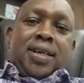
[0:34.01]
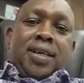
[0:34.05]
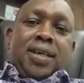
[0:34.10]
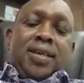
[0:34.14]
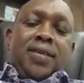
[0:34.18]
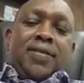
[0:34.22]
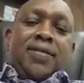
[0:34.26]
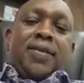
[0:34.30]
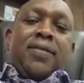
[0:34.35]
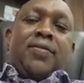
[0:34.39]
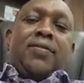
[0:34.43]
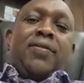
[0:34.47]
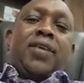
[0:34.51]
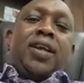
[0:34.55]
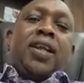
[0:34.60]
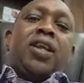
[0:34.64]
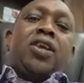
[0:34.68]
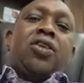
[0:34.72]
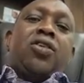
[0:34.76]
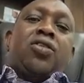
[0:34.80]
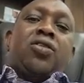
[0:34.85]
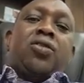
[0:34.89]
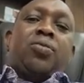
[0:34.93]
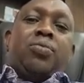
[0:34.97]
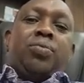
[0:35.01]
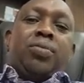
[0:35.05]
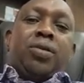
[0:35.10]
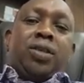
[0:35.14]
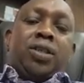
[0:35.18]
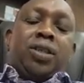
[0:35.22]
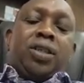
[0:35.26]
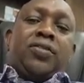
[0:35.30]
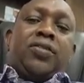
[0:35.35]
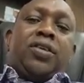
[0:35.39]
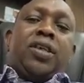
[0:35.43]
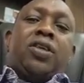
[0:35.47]
It's a very
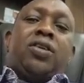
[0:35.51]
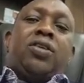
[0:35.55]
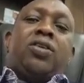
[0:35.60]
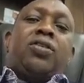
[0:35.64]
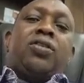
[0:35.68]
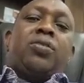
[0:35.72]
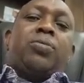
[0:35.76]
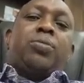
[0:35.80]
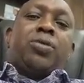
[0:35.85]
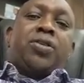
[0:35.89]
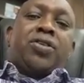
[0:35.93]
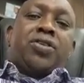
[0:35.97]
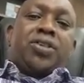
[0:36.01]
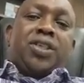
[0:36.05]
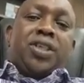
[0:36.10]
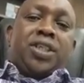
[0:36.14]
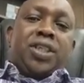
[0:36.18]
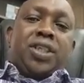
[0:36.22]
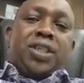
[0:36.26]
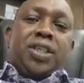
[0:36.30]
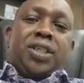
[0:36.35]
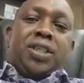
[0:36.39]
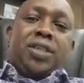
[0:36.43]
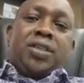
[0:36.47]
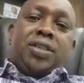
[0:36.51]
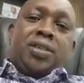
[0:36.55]
long process.